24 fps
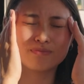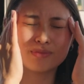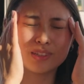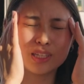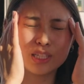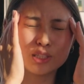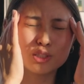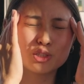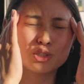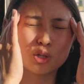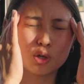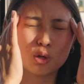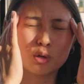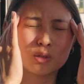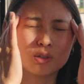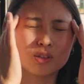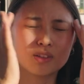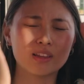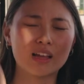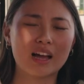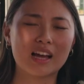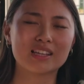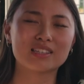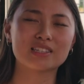
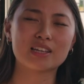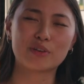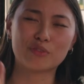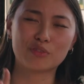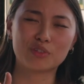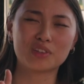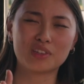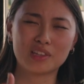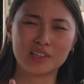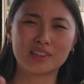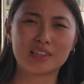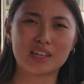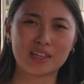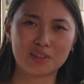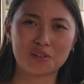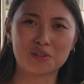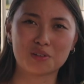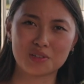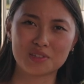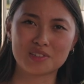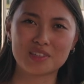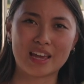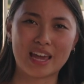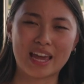internalize everything that
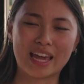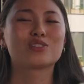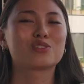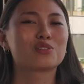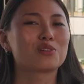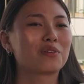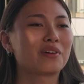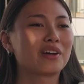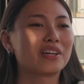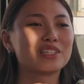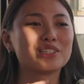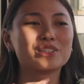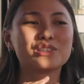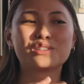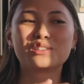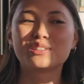they're saying so I